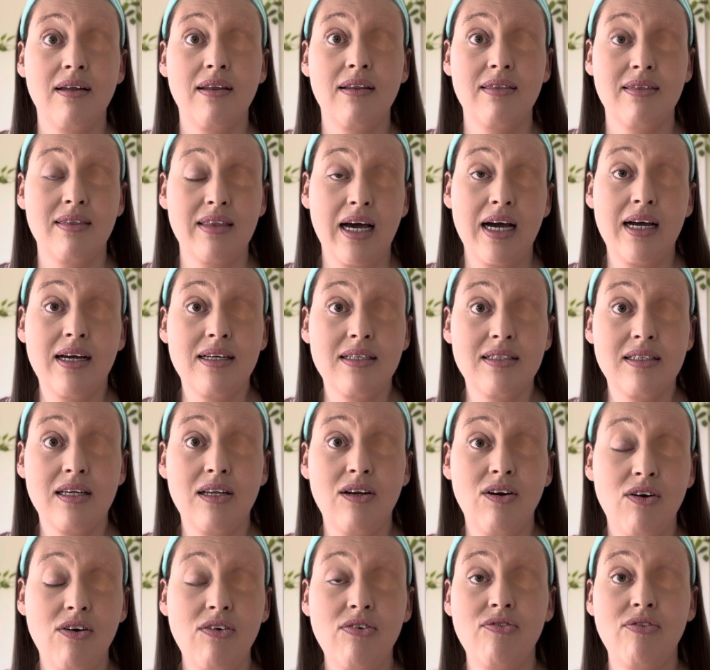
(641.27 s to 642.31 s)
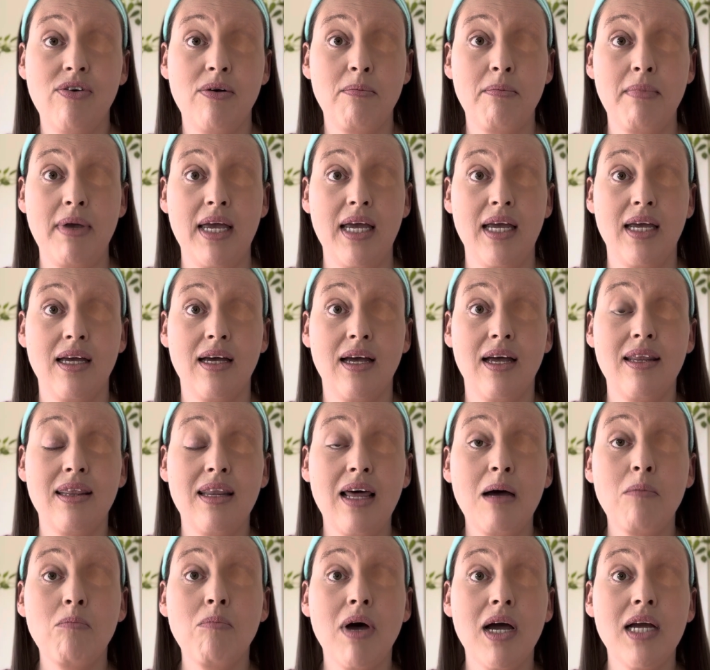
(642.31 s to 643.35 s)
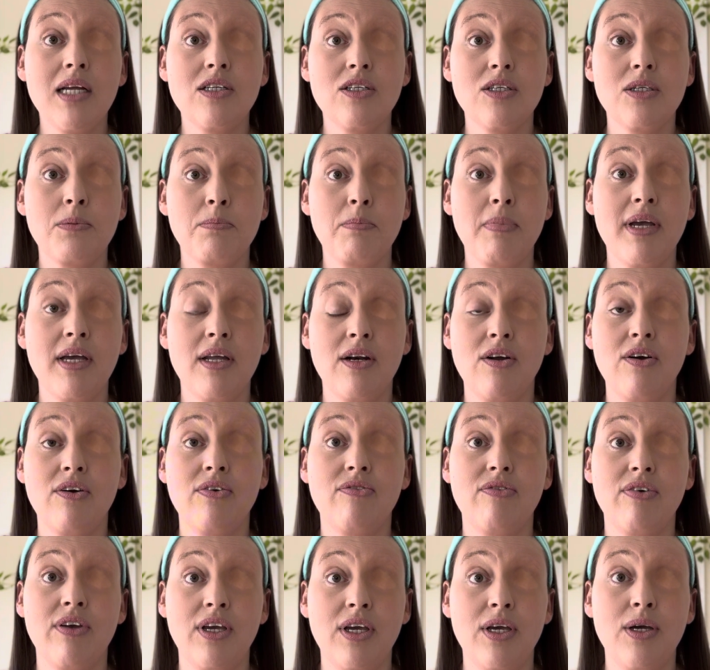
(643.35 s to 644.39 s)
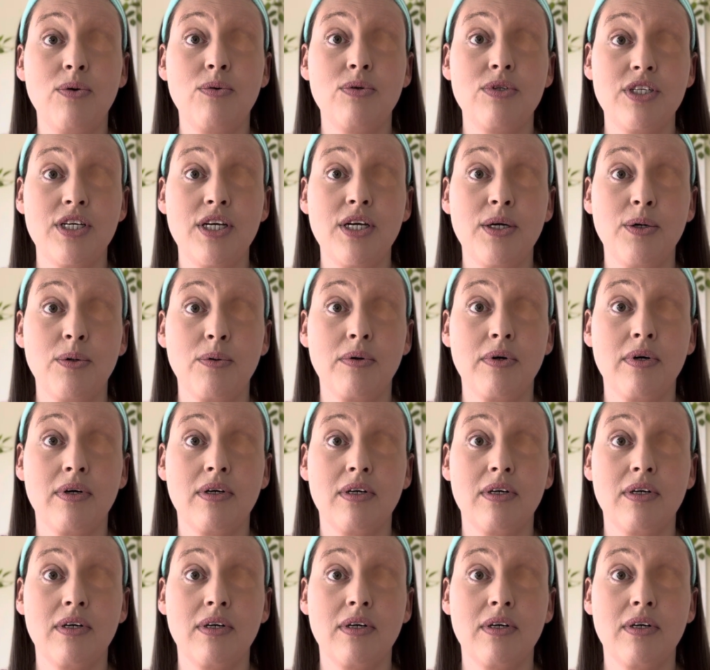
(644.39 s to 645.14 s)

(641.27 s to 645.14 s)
that is enough for me, and that might just be enough for you too.